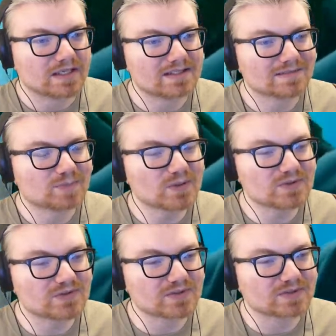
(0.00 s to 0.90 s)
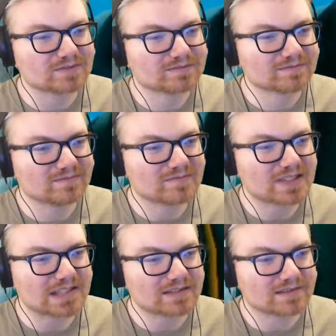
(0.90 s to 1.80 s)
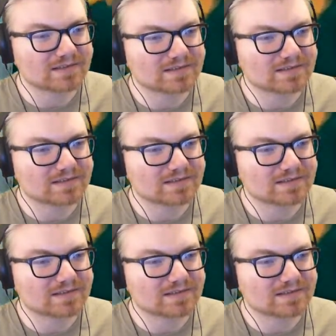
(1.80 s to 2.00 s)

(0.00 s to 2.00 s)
It's supposed to, but